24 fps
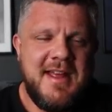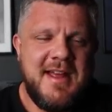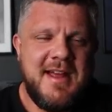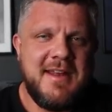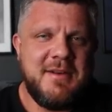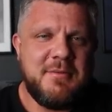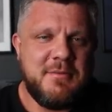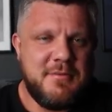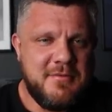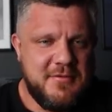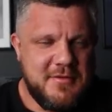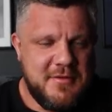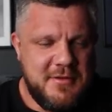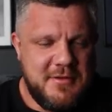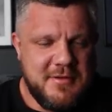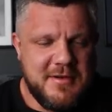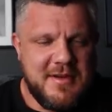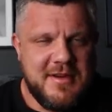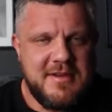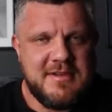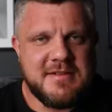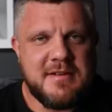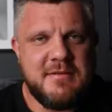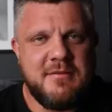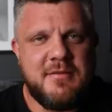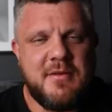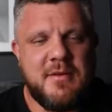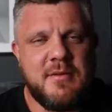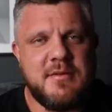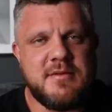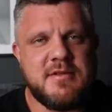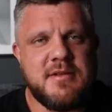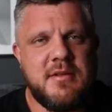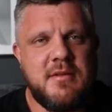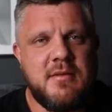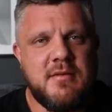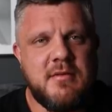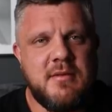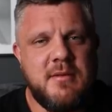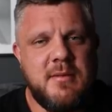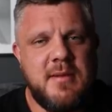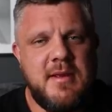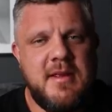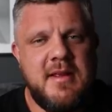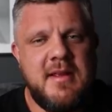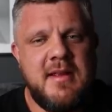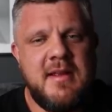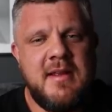and hopefully you guys can follow us along the
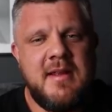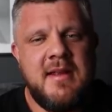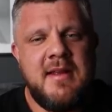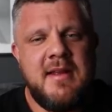way.